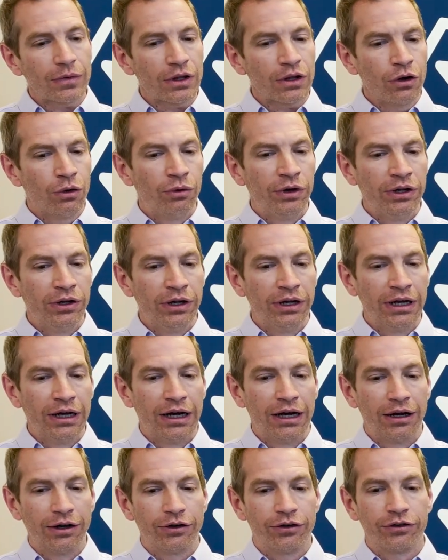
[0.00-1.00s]
We
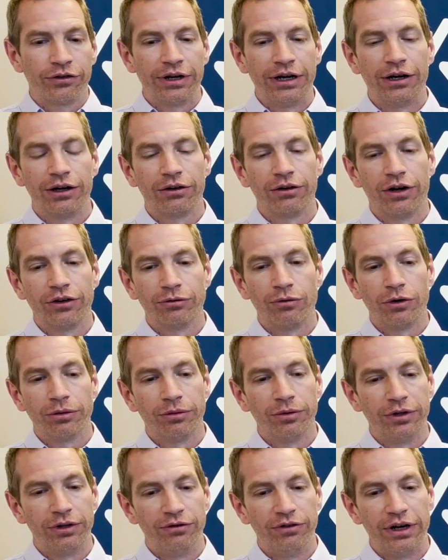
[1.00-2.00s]
train across
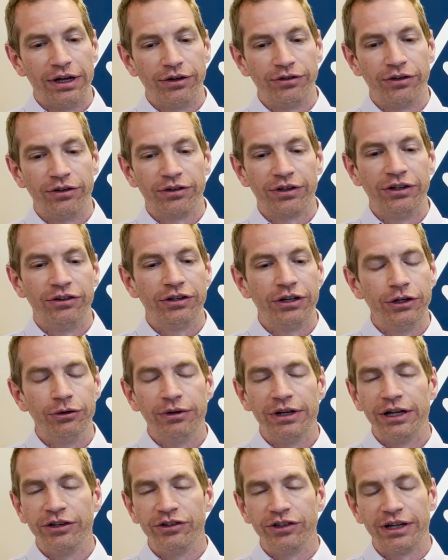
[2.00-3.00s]
multiple devices,
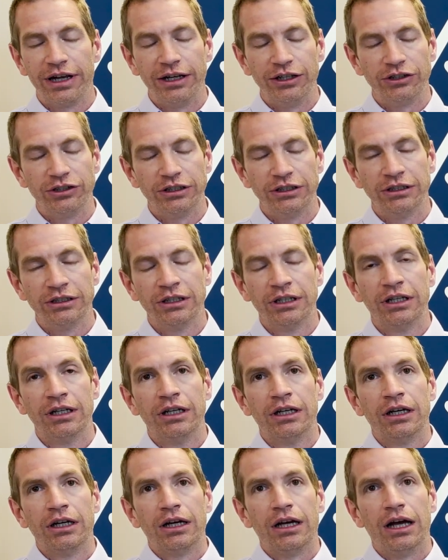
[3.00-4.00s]
continuing education.
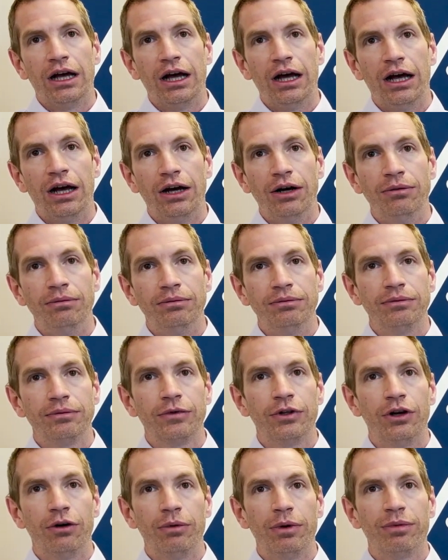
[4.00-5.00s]

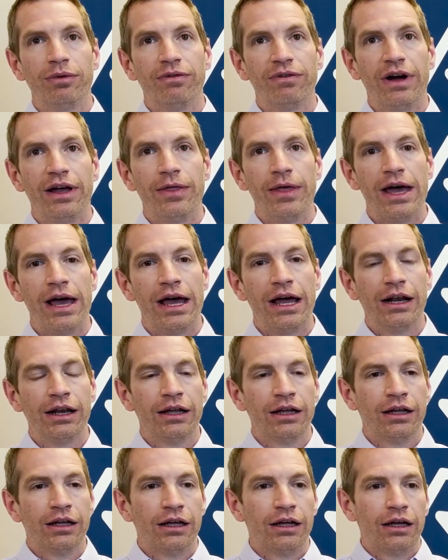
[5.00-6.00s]
We provide that.
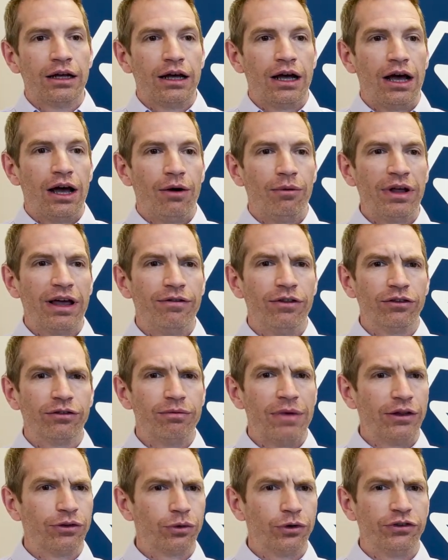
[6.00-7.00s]
We have this
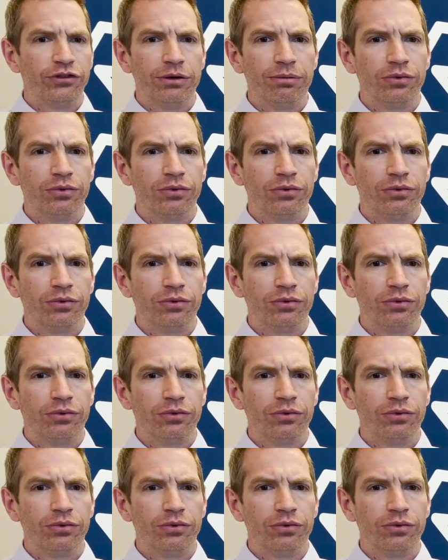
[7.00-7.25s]
mentorship